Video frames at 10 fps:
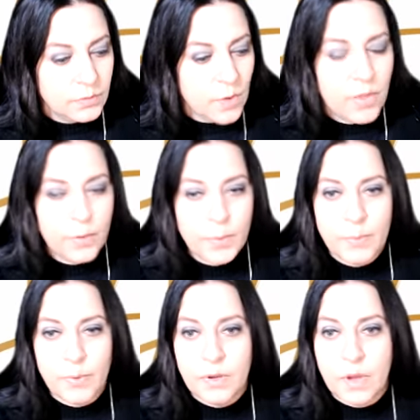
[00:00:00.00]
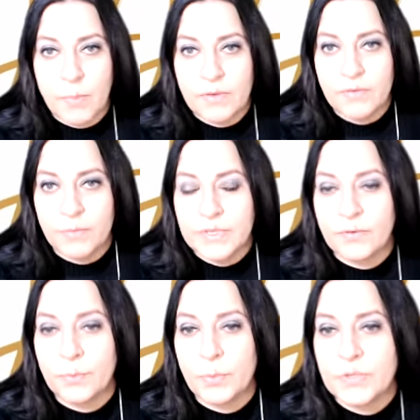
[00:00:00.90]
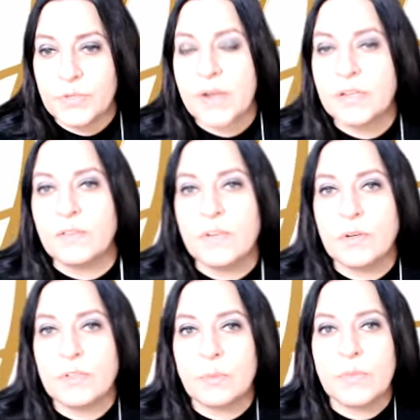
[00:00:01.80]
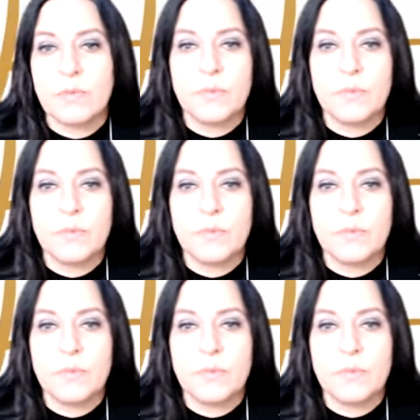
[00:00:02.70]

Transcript: other people come in from a different perspective. Sometimes